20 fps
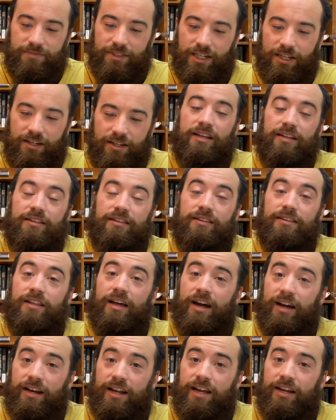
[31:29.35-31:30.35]
There is a
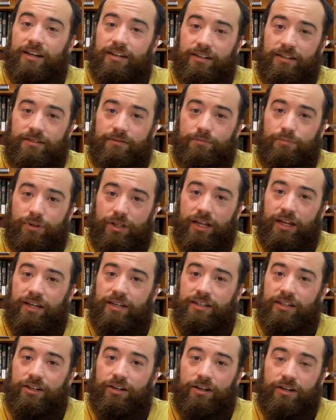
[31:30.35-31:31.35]
lot at
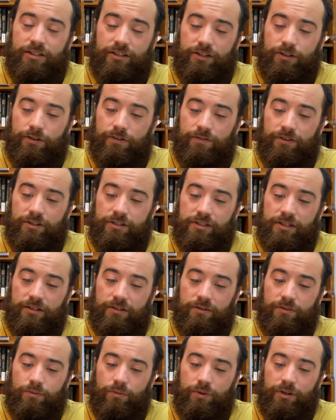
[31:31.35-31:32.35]
play here in the
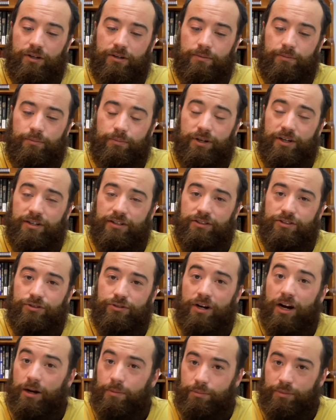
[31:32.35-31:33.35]
universe, and we are
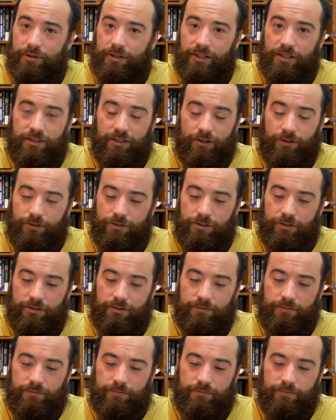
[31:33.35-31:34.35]
but a drop in the
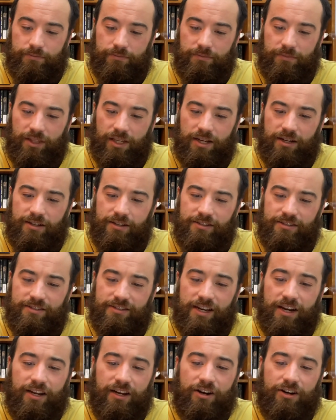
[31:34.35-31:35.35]
ocean.
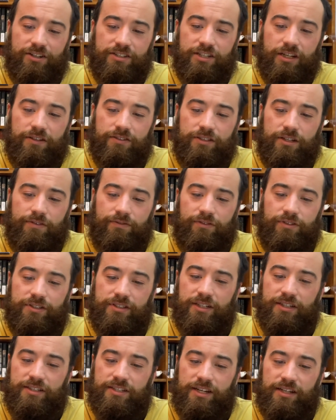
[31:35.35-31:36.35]
Setting ourselves
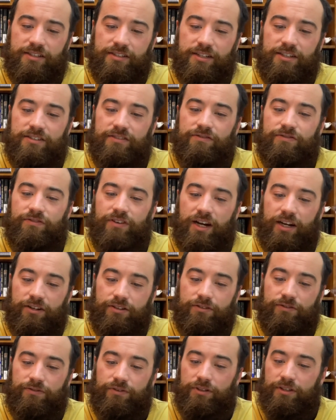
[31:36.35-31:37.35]
up for success is
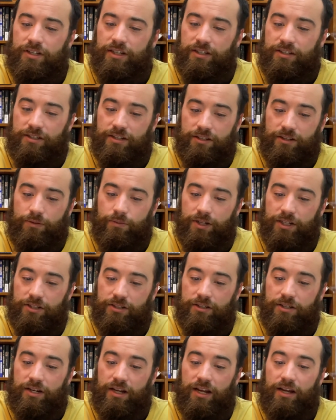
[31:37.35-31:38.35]
vital for the
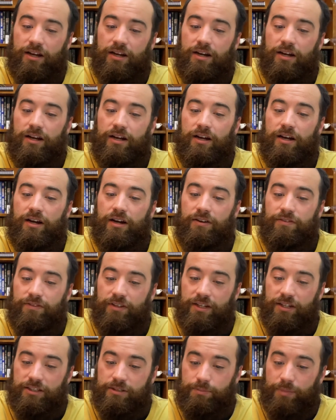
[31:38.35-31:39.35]
continuation
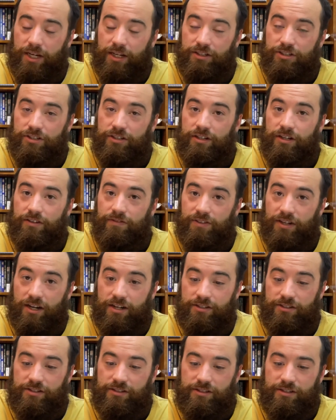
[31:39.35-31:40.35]
of the expansion
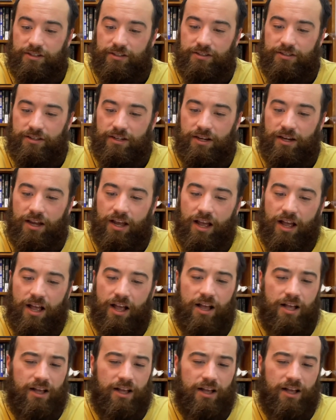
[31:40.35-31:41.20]
of consciousness.